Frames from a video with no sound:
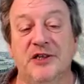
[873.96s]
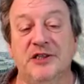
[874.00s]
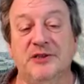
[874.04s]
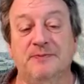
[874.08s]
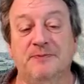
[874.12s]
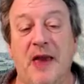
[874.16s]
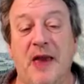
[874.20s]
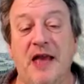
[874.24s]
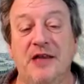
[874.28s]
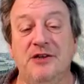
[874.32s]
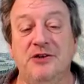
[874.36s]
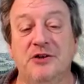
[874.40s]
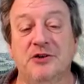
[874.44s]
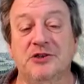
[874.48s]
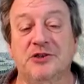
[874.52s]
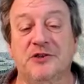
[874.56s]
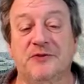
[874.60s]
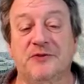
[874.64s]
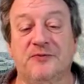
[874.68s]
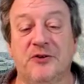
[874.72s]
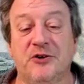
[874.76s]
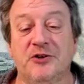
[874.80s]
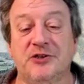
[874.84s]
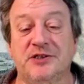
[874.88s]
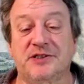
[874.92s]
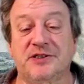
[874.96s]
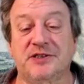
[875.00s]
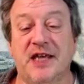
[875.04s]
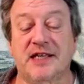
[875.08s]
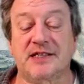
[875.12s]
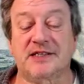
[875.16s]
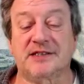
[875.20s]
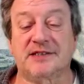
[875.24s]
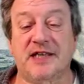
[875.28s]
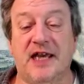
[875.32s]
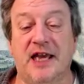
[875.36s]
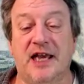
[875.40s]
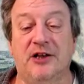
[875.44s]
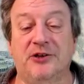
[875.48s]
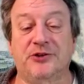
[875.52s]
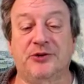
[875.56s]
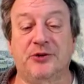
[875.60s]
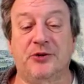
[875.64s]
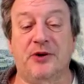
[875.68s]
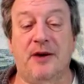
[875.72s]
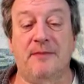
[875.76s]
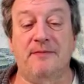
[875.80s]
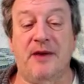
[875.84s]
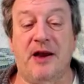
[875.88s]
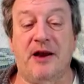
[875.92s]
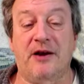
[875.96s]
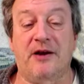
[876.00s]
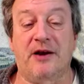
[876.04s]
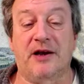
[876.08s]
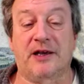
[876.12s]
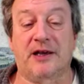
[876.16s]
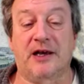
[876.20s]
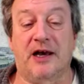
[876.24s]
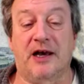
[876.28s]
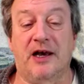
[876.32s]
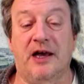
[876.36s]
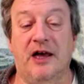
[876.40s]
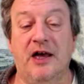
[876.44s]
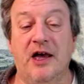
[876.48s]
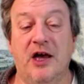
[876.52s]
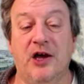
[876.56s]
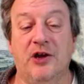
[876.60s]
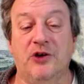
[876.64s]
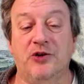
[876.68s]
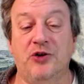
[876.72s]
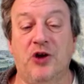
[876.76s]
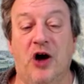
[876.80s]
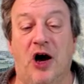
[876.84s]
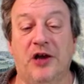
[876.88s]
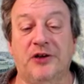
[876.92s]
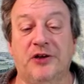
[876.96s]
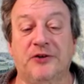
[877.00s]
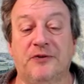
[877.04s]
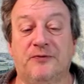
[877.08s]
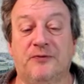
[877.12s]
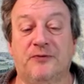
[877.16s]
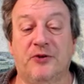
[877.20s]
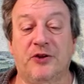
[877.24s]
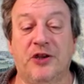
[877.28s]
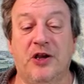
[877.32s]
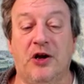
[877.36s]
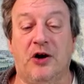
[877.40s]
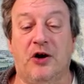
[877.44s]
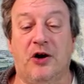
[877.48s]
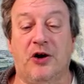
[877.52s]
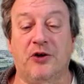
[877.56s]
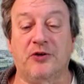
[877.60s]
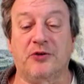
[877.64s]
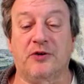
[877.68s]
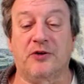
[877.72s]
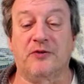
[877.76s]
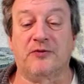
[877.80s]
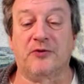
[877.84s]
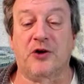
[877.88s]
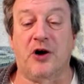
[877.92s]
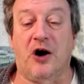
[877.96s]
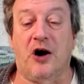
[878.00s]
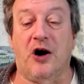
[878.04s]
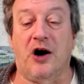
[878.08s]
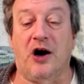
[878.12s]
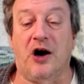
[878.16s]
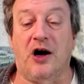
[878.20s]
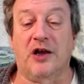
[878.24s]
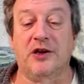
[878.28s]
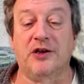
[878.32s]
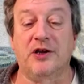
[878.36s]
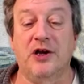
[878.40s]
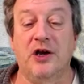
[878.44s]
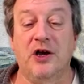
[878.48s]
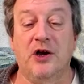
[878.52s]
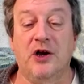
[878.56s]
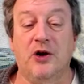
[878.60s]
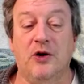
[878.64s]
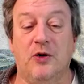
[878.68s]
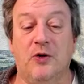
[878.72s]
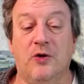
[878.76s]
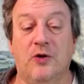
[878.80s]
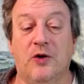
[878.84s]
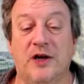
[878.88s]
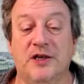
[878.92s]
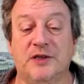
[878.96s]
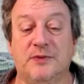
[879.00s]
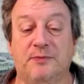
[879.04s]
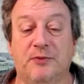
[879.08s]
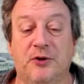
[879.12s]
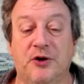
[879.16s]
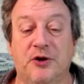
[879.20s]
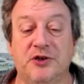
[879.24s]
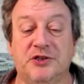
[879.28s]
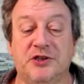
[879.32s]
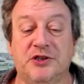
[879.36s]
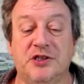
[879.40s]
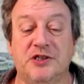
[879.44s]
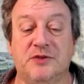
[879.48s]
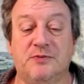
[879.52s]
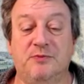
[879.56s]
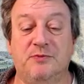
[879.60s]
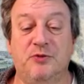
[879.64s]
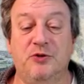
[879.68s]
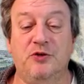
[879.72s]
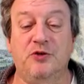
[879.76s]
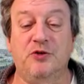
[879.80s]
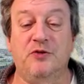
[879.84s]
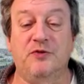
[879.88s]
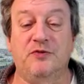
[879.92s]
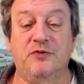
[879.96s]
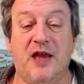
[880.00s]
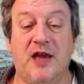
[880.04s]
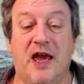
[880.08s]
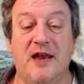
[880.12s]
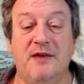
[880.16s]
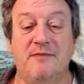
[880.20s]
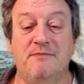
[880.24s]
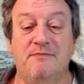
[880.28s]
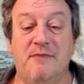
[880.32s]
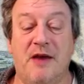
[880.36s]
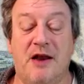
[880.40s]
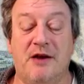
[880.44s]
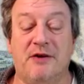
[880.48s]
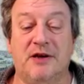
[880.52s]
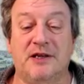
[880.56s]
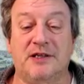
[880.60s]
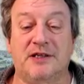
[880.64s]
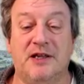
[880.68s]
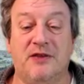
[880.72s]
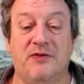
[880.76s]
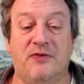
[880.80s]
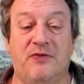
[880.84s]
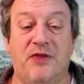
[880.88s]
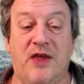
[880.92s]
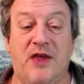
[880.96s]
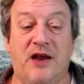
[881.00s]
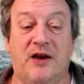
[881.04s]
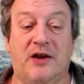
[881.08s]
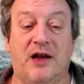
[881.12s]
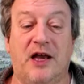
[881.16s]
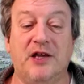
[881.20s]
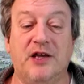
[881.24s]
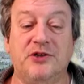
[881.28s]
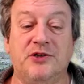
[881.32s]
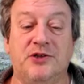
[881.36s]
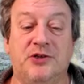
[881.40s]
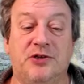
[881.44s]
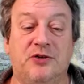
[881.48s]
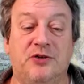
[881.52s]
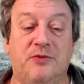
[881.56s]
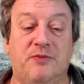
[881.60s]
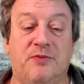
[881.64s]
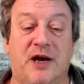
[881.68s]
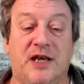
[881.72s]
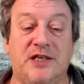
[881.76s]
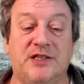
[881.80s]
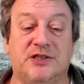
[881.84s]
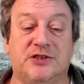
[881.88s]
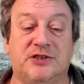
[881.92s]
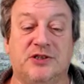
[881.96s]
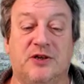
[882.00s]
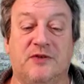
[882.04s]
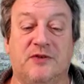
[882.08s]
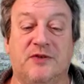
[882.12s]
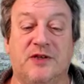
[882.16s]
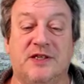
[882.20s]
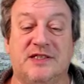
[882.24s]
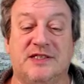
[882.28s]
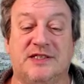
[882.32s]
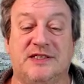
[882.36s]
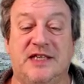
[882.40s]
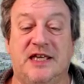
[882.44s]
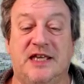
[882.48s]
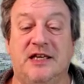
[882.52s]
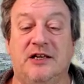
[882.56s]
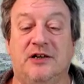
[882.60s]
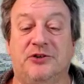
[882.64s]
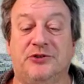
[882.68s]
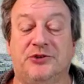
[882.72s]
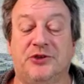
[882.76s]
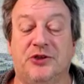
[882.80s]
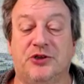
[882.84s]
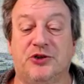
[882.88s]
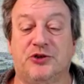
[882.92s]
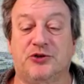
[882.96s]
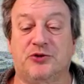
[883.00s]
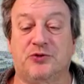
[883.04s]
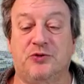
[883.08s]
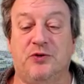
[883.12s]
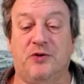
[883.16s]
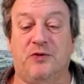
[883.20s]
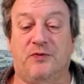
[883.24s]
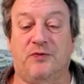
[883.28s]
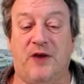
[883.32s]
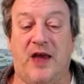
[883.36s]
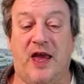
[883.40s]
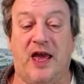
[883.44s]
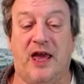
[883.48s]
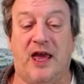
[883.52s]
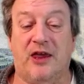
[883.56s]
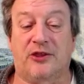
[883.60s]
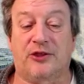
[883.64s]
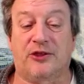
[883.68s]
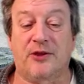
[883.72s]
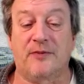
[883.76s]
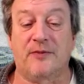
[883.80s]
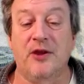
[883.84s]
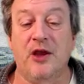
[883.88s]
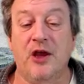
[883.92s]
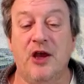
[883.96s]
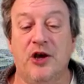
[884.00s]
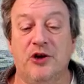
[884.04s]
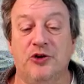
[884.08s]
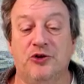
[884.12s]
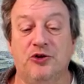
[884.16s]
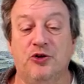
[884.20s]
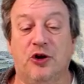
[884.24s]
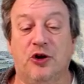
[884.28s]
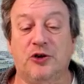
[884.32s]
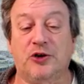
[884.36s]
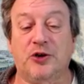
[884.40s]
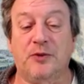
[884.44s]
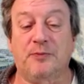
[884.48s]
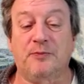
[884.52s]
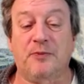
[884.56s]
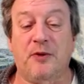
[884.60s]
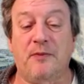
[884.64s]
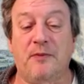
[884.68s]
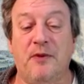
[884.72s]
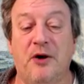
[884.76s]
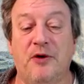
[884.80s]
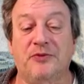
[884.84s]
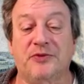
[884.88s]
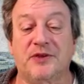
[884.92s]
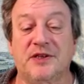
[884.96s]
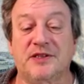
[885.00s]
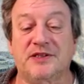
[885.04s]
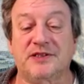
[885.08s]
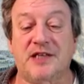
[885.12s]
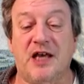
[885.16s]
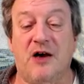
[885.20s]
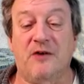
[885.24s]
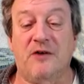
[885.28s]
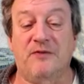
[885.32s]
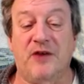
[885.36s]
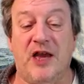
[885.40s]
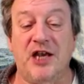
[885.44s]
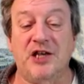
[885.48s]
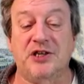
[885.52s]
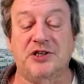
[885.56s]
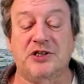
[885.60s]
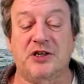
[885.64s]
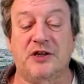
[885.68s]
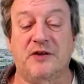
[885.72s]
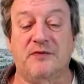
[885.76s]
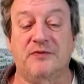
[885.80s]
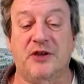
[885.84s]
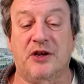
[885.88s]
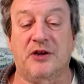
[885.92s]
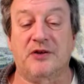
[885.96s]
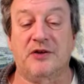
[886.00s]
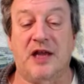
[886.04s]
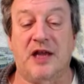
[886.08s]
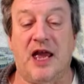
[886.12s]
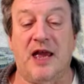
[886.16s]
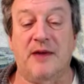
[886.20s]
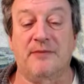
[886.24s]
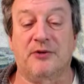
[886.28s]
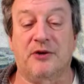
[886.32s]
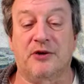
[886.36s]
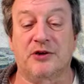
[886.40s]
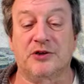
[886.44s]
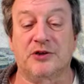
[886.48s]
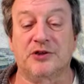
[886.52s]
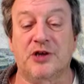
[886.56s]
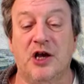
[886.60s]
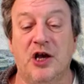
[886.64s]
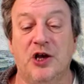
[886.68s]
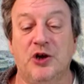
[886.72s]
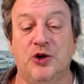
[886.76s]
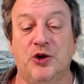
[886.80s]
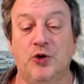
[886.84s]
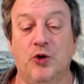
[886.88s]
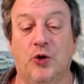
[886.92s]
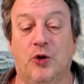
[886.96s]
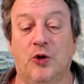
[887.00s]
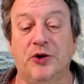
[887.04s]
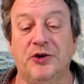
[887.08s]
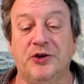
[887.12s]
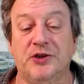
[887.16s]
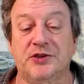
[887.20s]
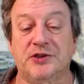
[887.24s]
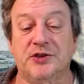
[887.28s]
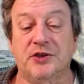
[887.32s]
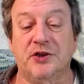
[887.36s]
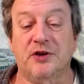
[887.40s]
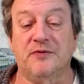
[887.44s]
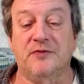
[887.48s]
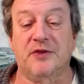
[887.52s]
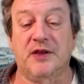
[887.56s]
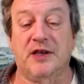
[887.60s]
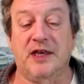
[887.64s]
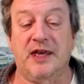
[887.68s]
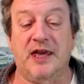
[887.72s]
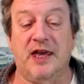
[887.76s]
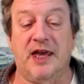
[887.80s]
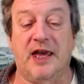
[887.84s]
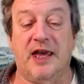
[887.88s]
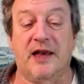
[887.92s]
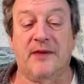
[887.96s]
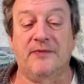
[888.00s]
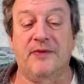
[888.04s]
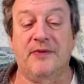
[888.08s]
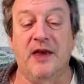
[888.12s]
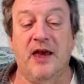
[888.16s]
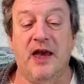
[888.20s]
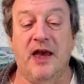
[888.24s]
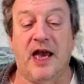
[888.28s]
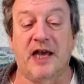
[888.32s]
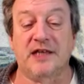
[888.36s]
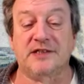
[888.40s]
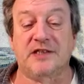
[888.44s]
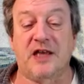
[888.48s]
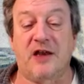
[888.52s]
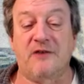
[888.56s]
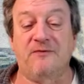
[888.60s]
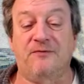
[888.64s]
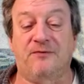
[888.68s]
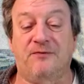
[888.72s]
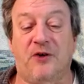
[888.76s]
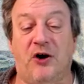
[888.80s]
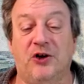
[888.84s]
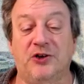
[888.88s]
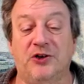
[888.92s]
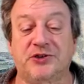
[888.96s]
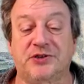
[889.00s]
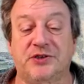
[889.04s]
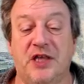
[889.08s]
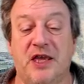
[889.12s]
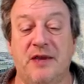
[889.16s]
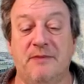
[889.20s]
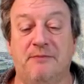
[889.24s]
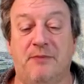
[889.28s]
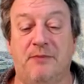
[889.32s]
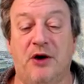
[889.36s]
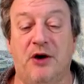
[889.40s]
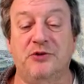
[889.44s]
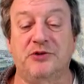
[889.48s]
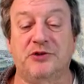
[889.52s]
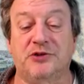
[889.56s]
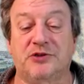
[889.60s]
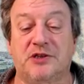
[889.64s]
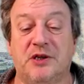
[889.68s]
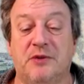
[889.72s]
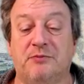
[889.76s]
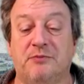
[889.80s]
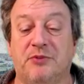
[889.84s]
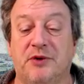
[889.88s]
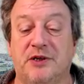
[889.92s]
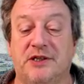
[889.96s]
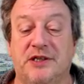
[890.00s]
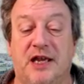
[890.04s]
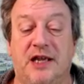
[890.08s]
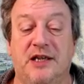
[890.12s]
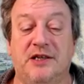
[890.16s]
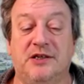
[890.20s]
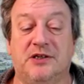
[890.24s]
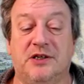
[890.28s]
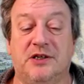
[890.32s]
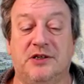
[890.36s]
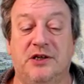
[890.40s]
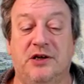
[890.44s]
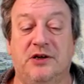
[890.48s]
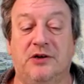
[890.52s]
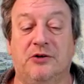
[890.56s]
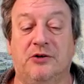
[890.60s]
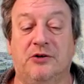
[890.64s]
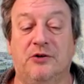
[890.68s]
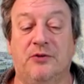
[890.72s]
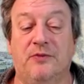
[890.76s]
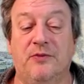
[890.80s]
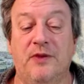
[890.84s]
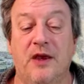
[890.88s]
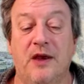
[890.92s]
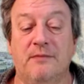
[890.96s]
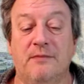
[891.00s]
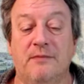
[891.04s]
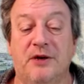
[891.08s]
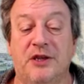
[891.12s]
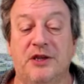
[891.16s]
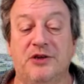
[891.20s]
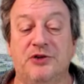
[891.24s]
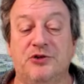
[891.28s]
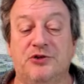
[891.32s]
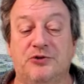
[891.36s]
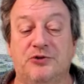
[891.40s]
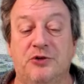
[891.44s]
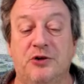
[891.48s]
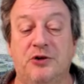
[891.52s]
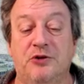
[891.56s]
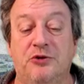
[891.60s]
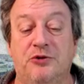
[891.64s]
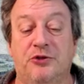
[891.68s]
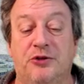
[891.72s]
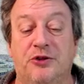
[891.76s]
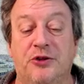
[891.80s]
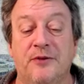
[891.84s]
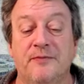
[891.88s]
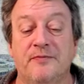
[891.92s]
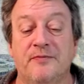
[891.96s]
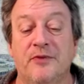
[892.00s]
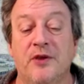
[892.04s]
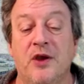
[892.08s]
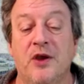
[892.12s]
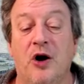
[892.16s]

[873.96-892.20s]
the Spaniards first set sail to America, not for the honor of God, or as persons moved and merited thereunto by servant zeal to the true faith, nor to promote the salvation of their neighbors, nor to serve the king, as they falsely boast and pretend to do, but in truth,